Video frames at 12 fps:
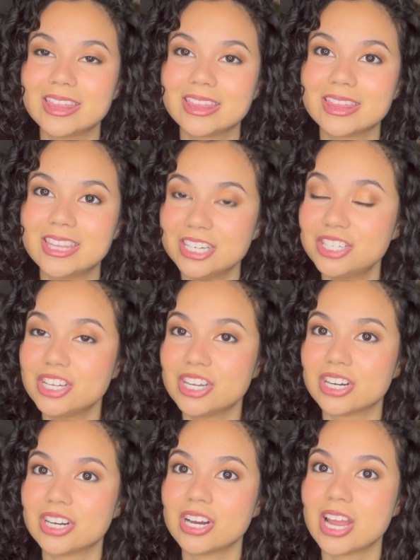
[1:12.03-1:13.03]
this
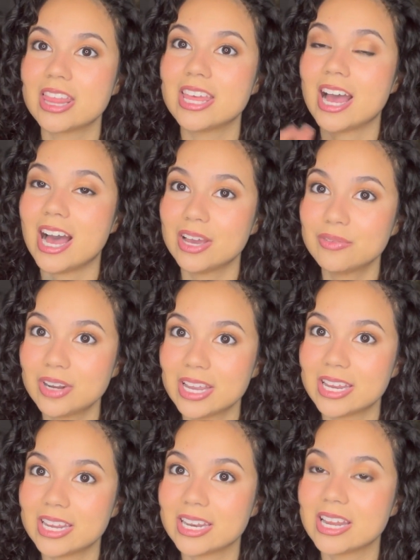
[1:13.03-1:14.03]
year that I
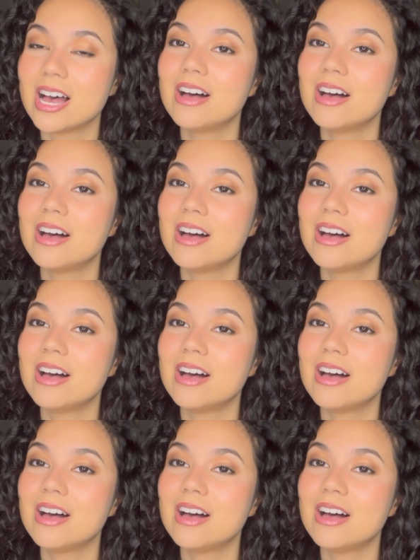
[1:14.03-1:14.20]
rated